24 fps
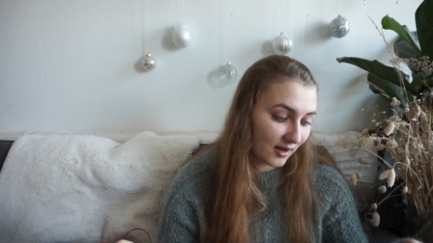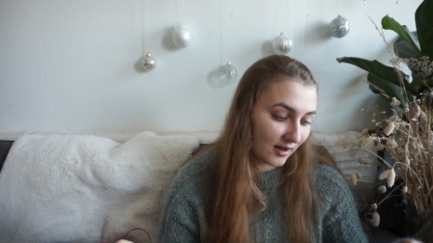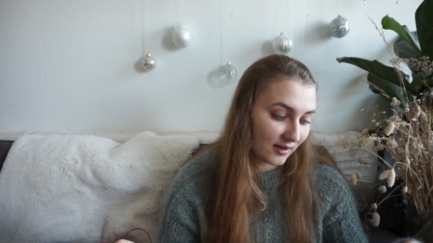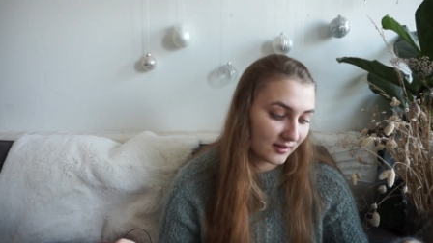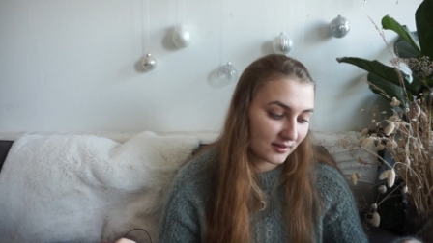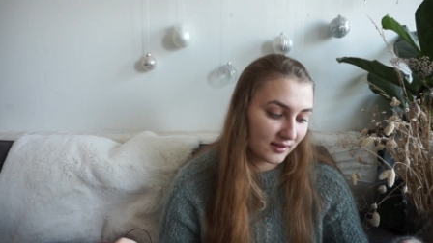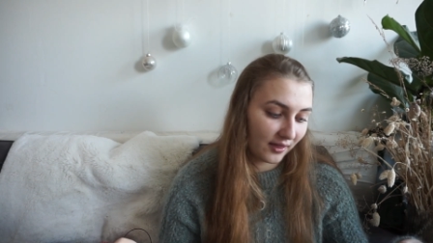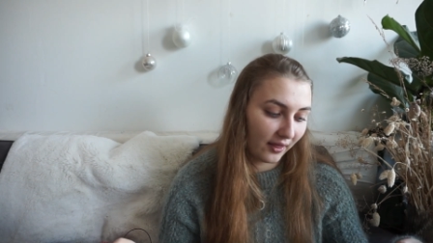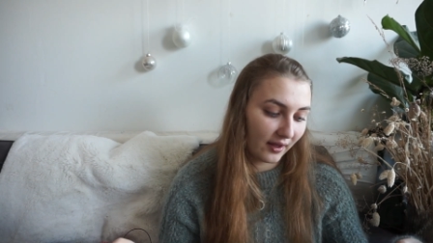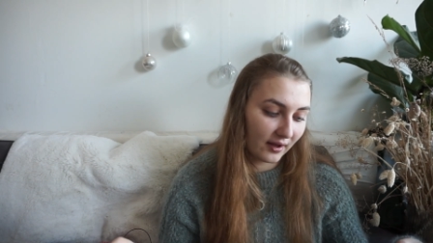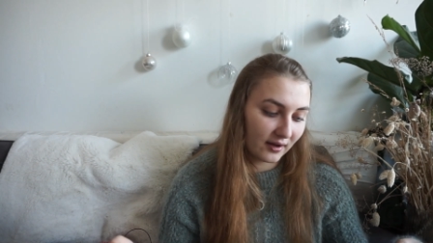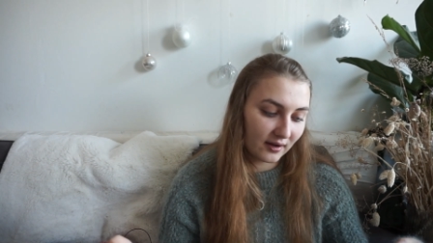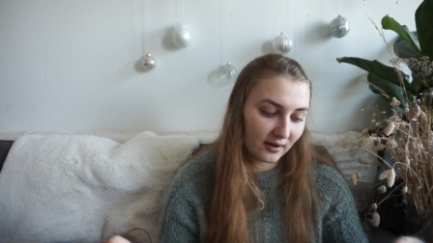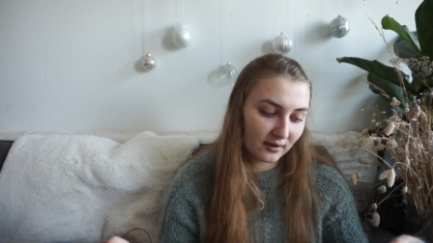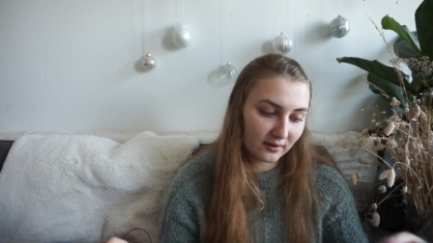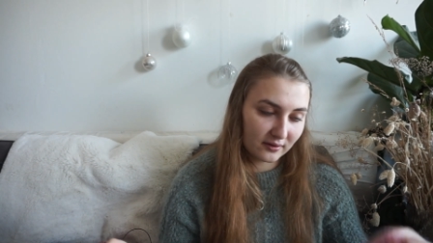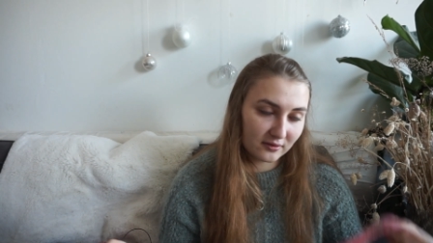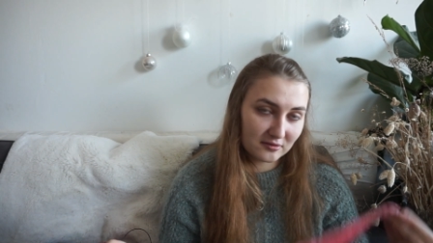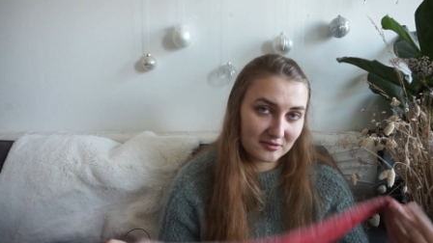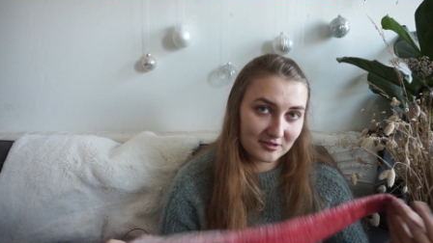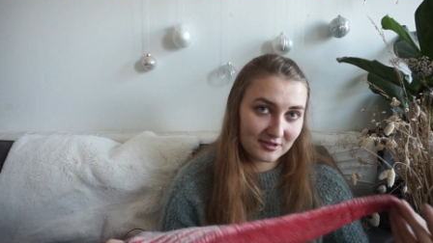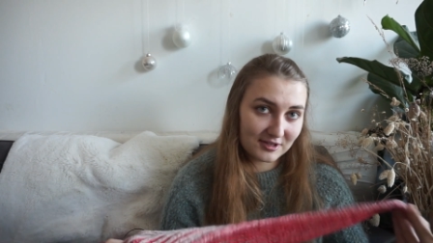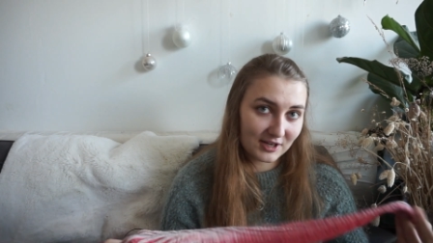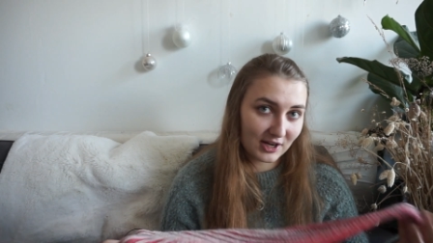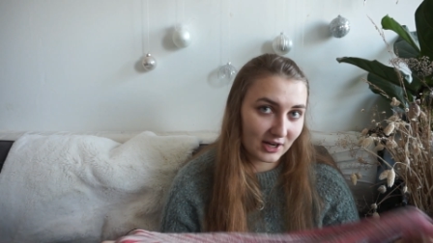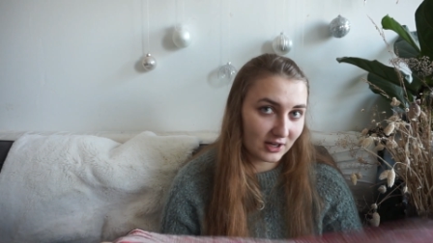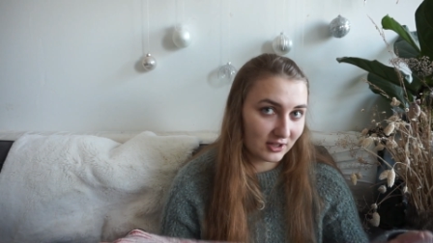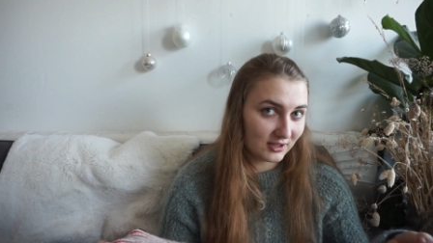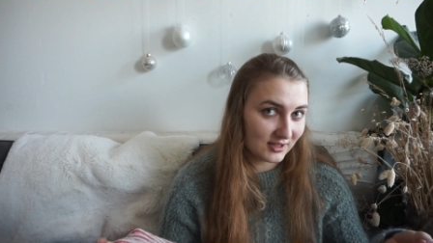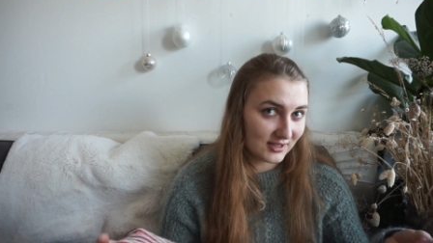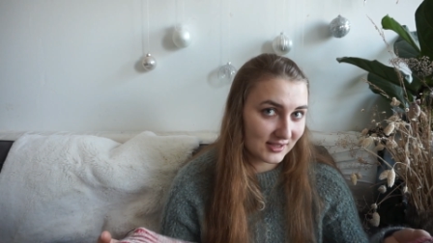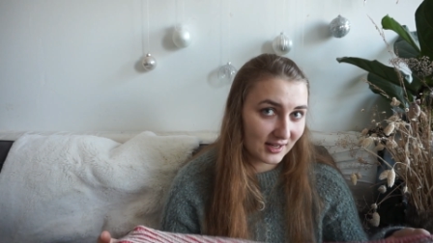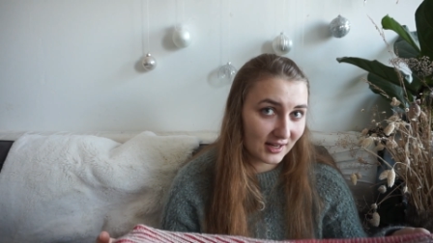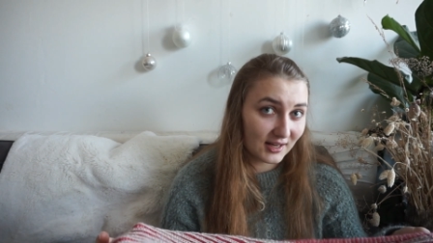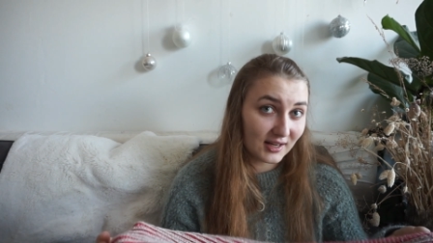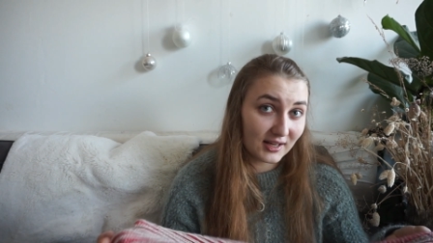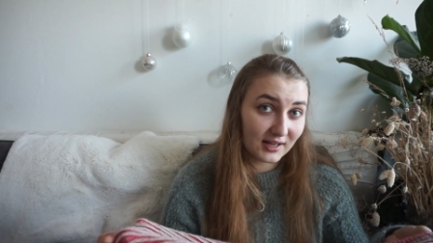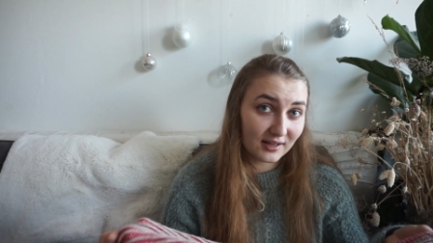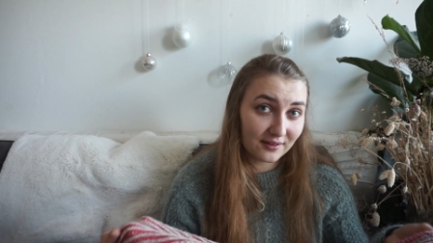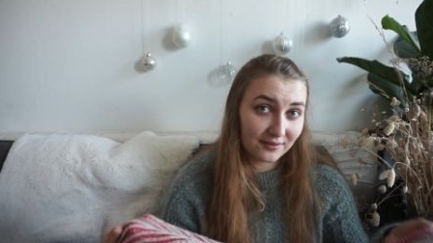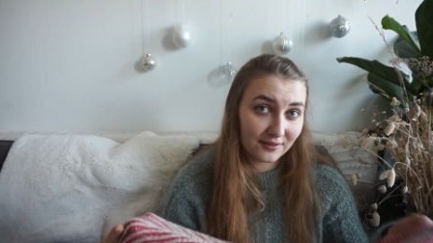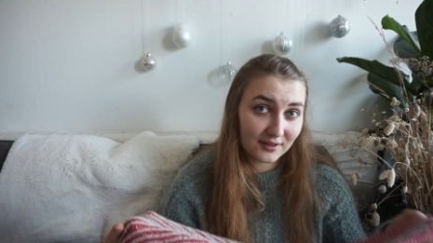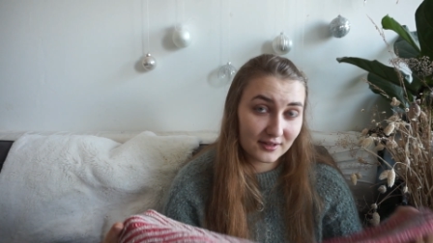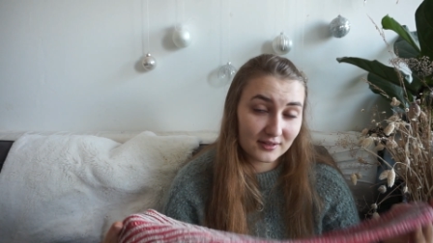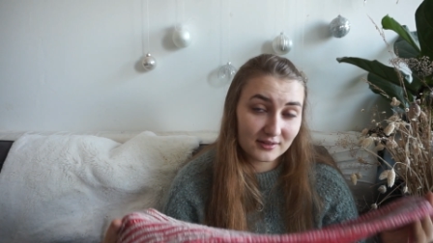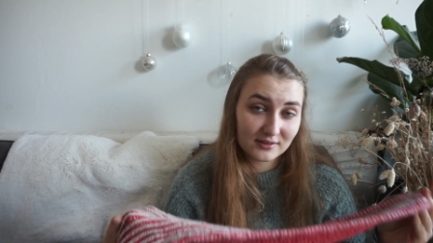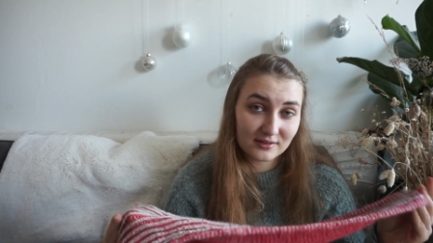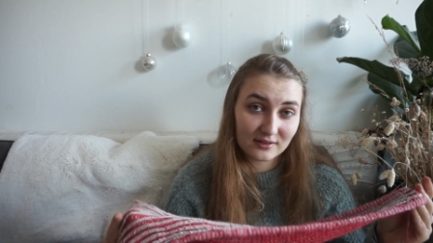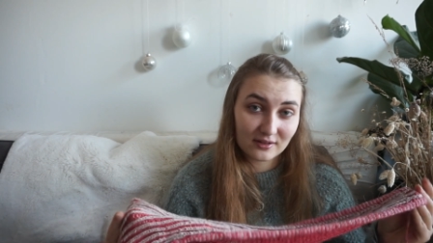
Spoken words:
I think I'll start selling this